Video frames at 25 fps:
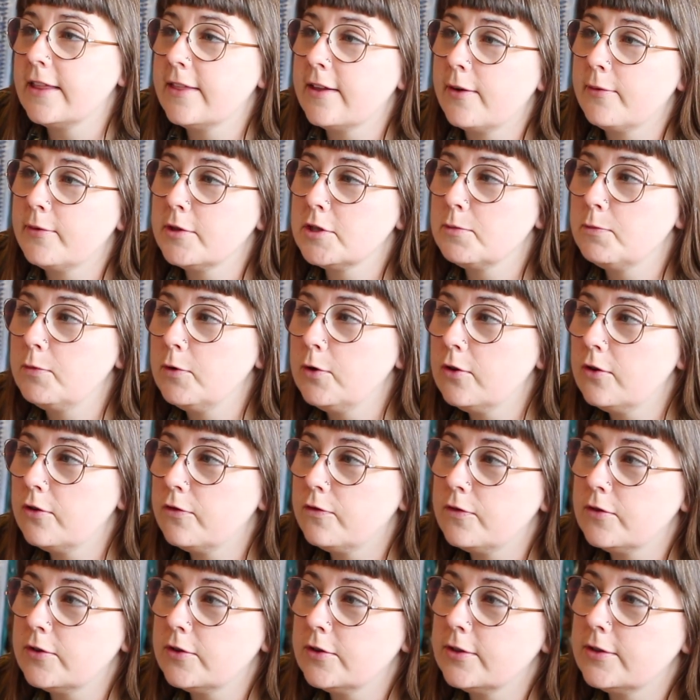thought was
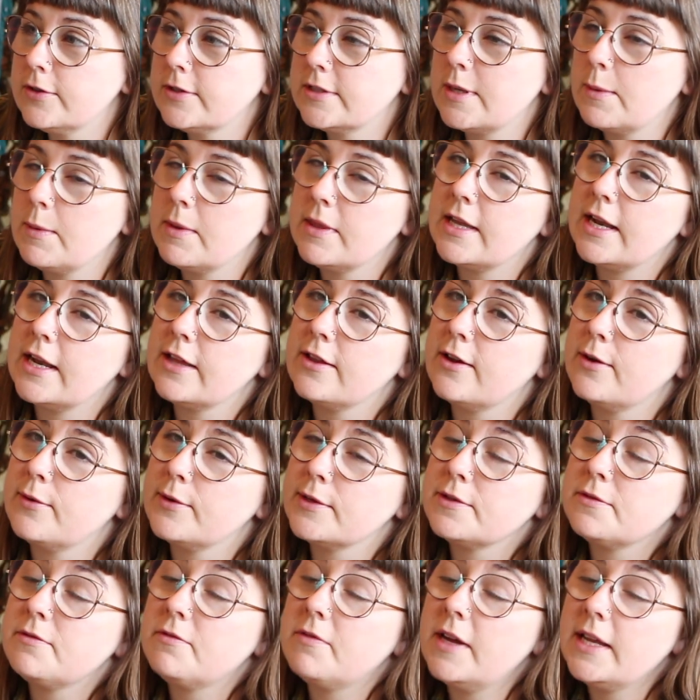beautiful, something that I thought
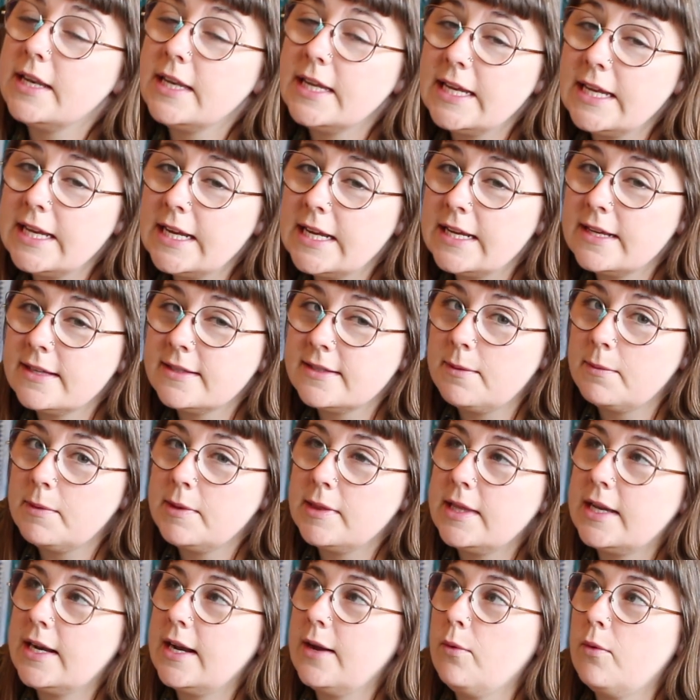was funny, something
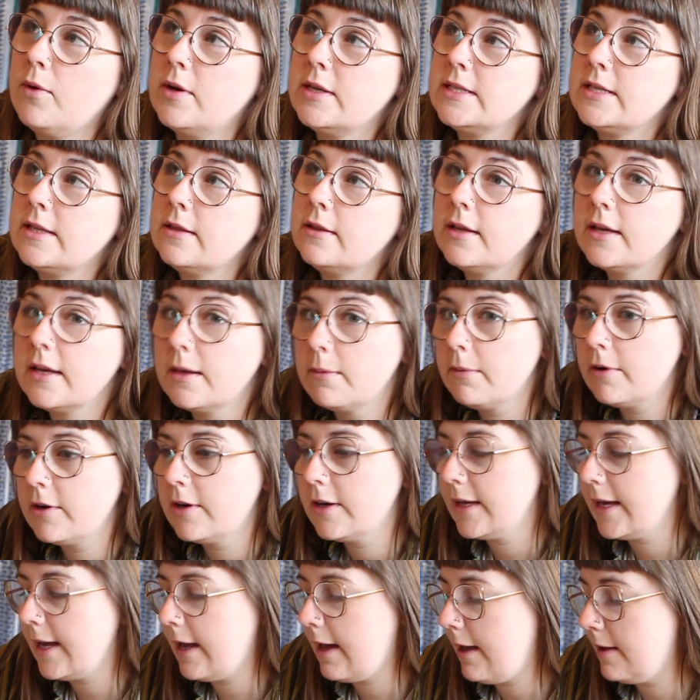that I want to think about
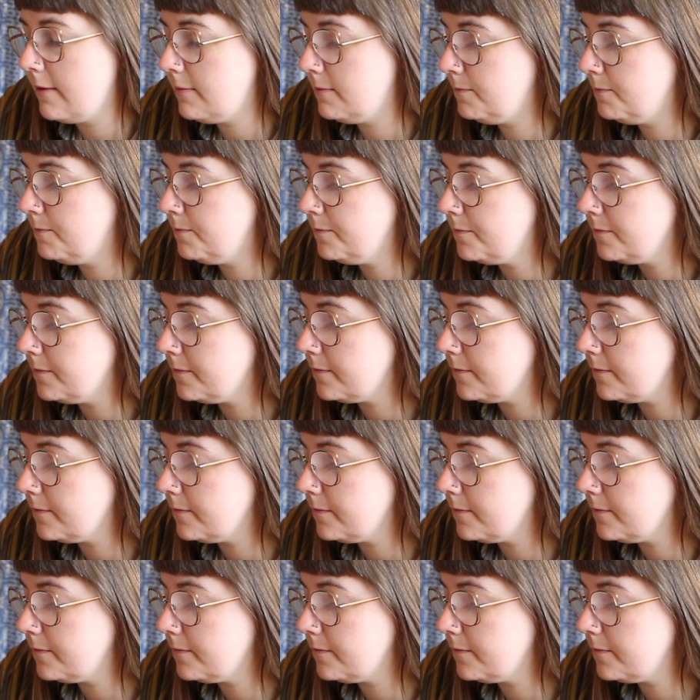again.